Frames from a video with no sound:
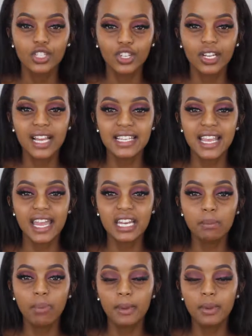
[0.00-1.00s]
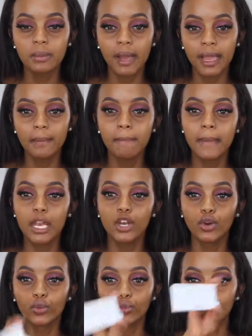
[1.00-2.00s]
So you guys, I end up popping my
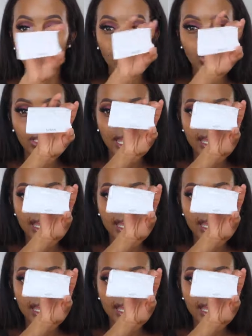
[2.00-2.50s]
Monroe